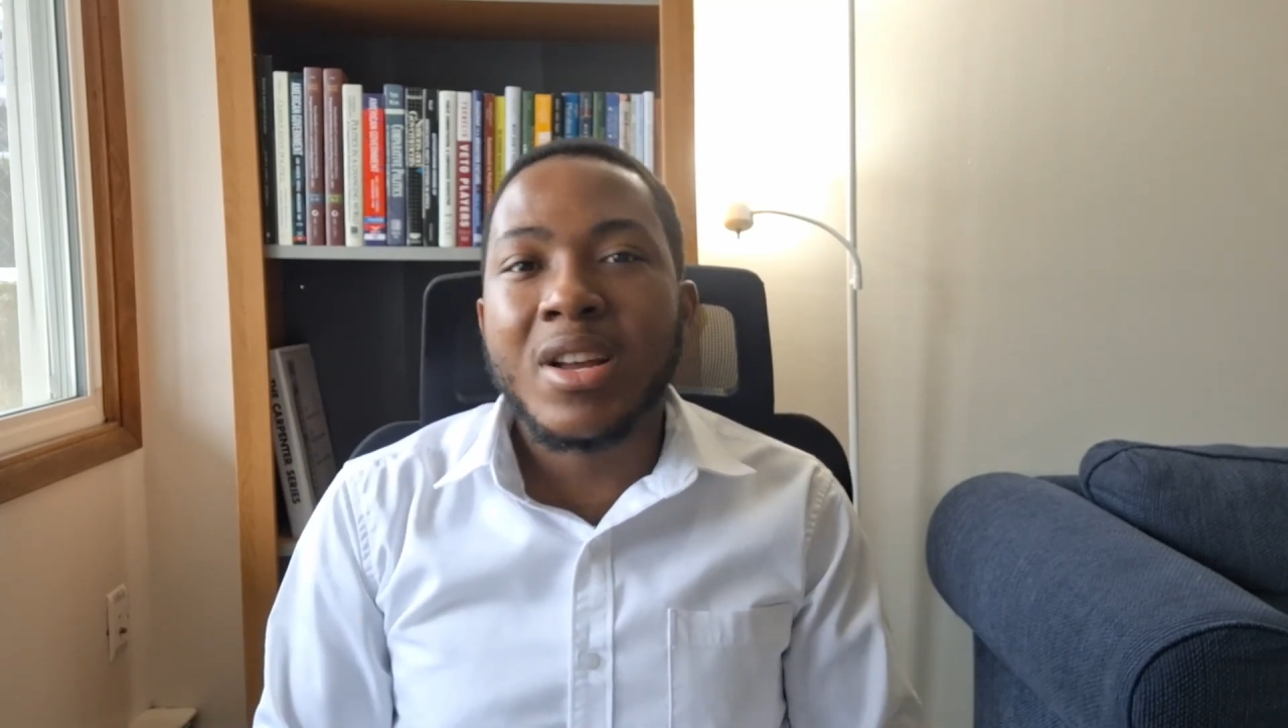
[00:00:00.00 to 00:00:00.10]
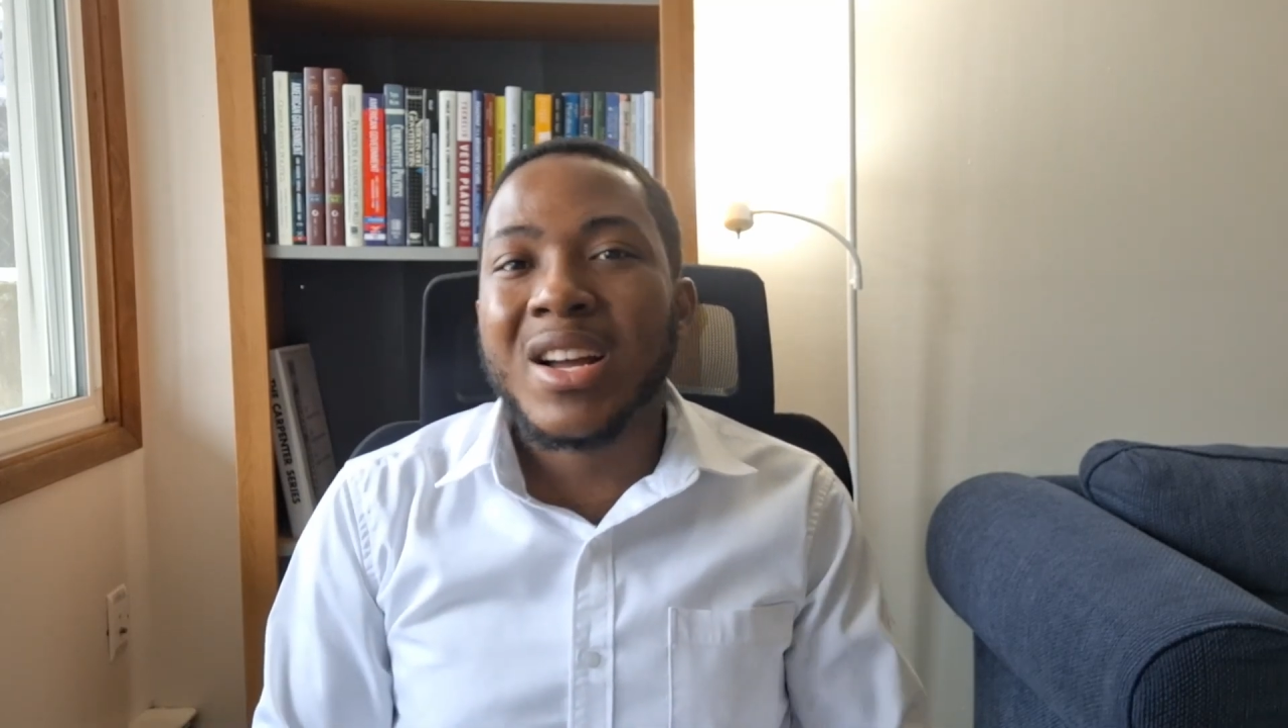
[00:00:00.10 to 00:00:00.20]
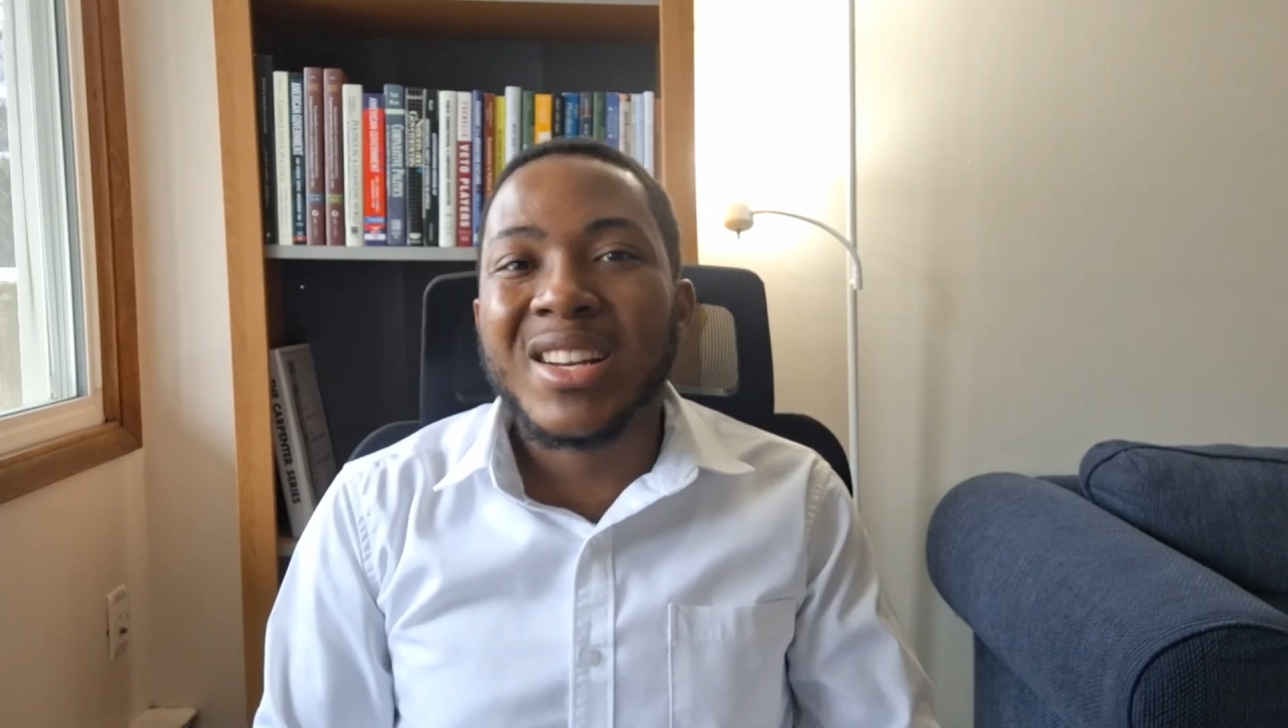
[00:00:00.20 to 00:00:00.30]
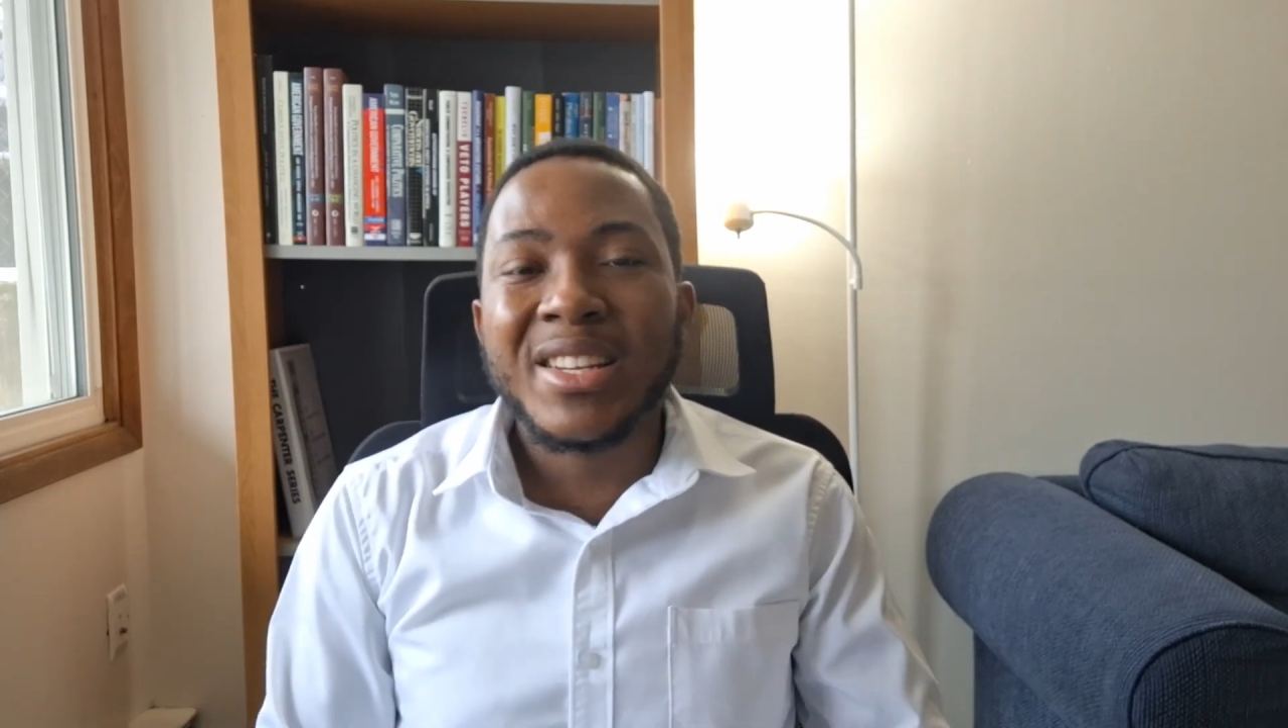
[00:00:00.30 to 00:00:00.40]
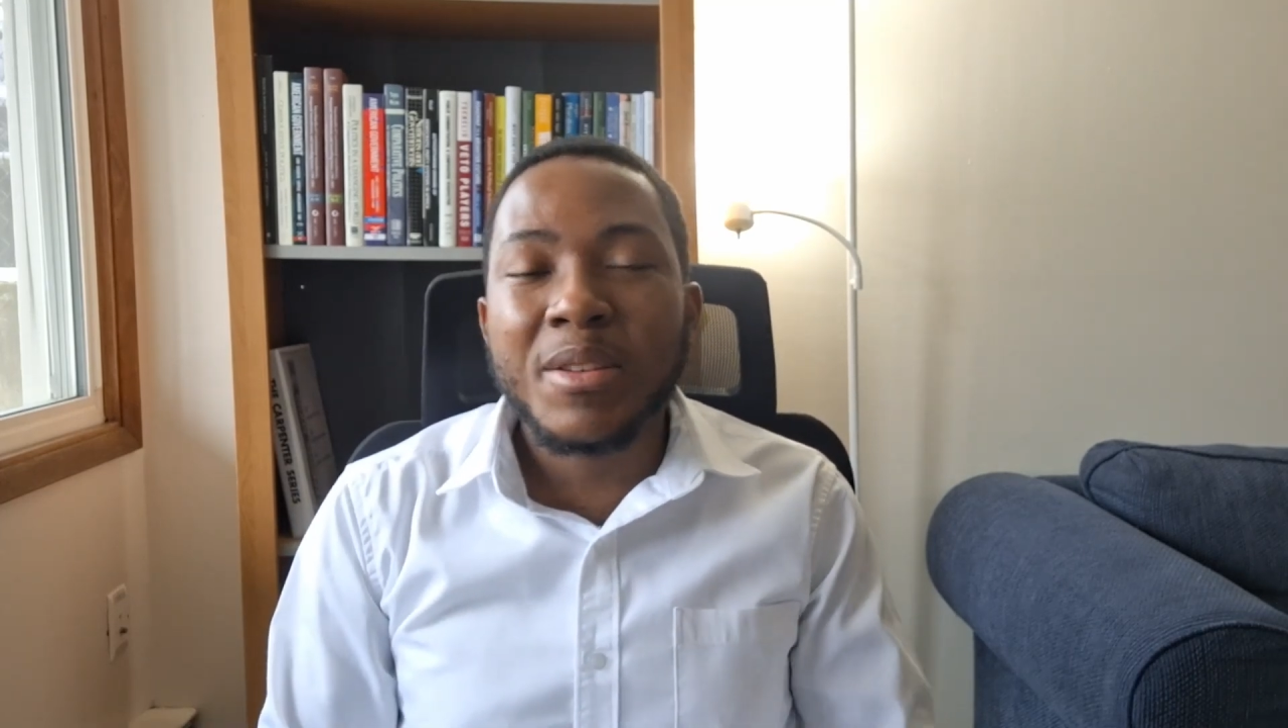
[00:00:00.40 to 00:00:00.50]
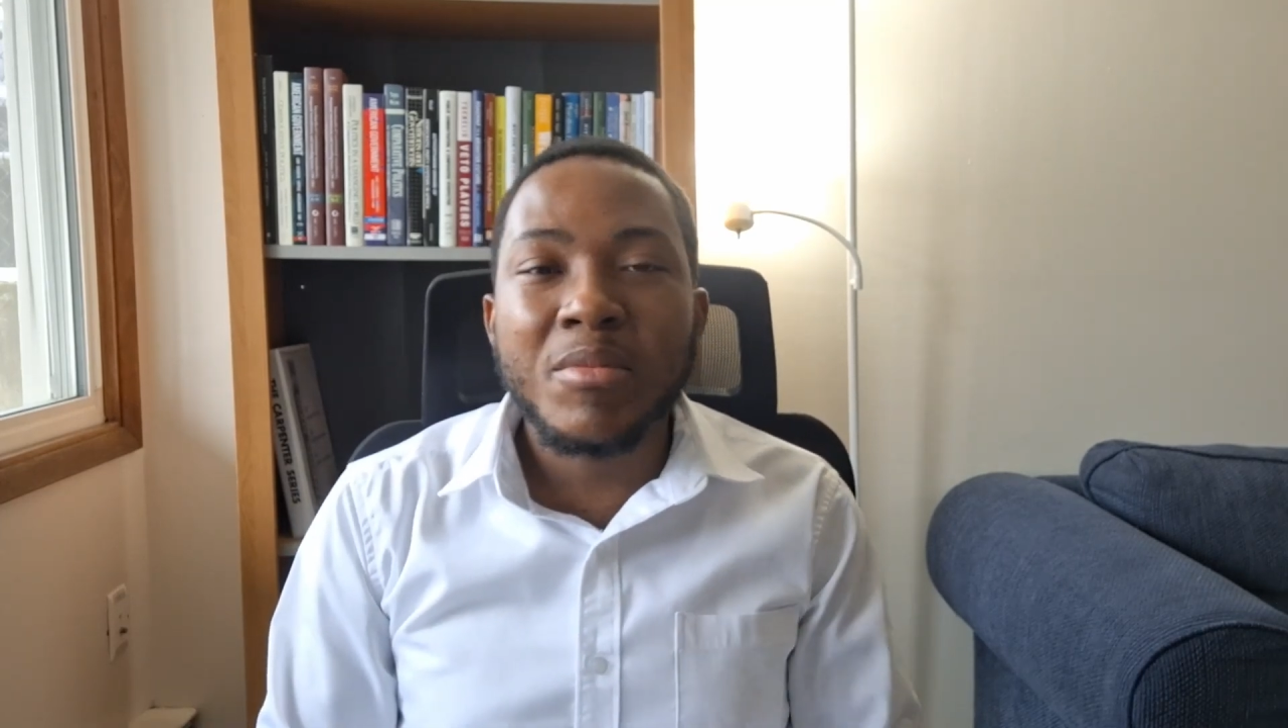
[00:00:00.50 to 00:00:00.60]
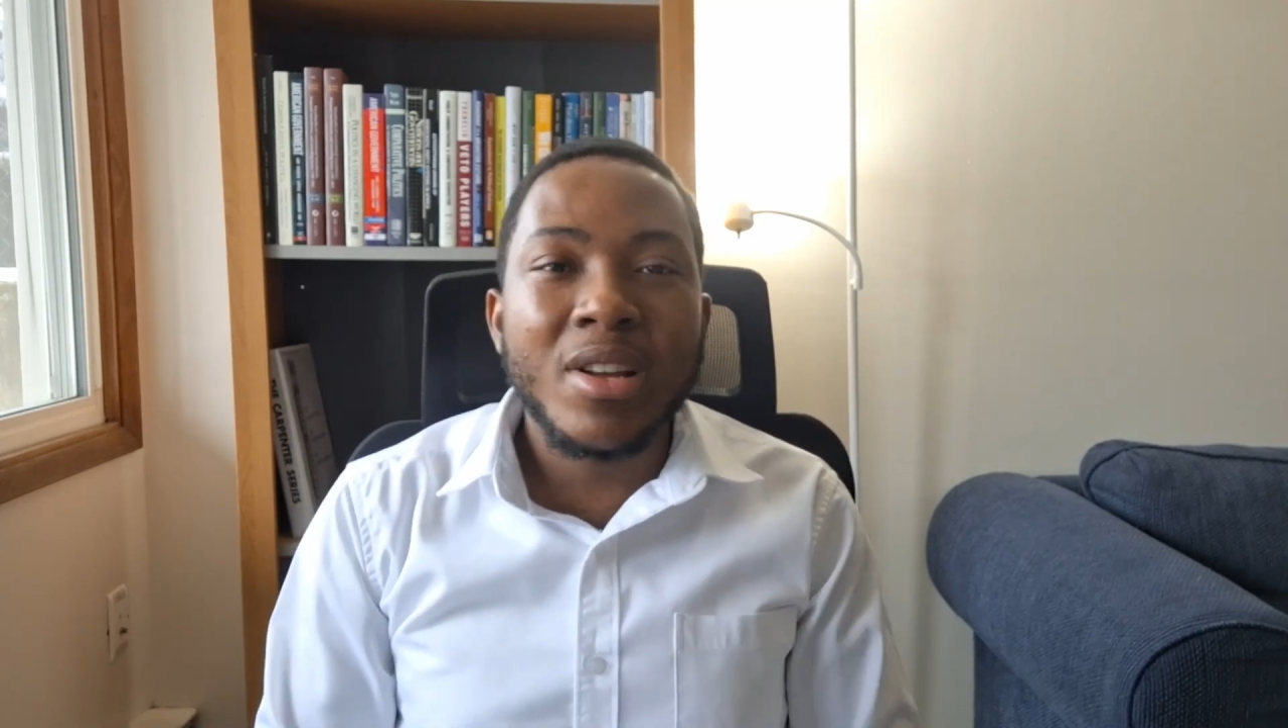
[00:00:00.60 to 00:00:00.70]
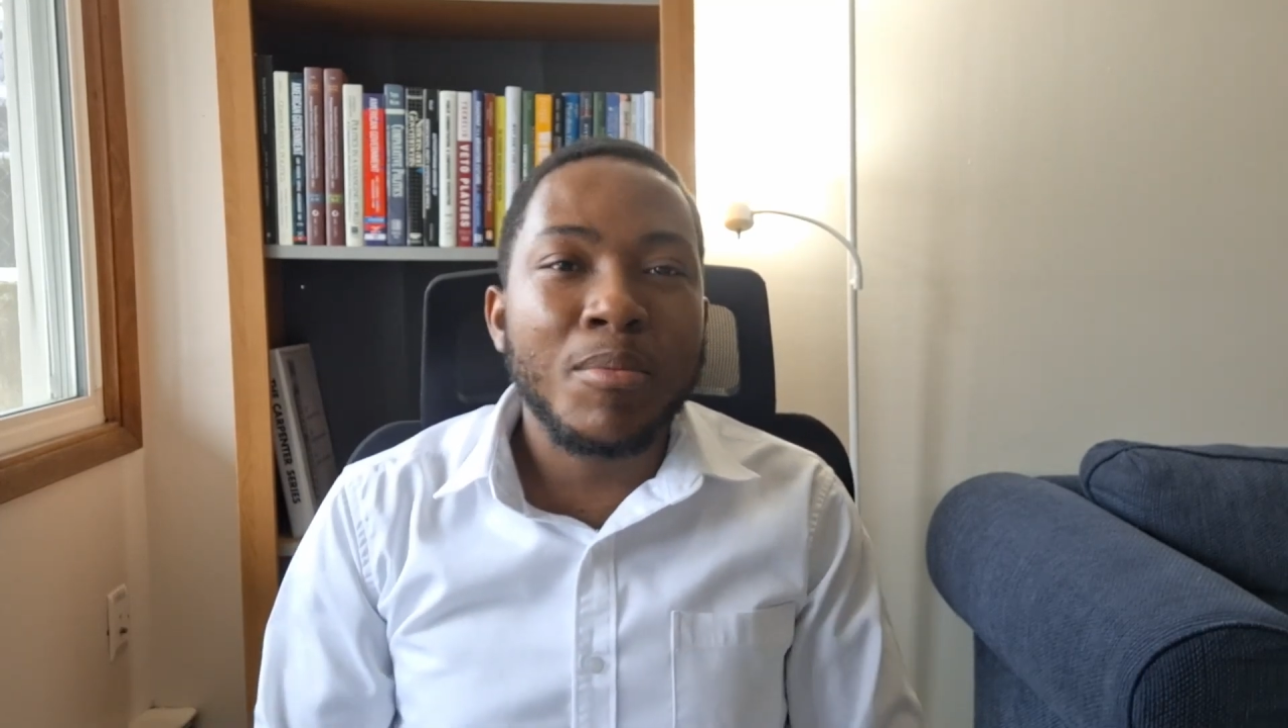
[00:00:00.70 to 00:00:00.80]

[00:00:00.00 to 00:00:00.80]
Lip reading: academia,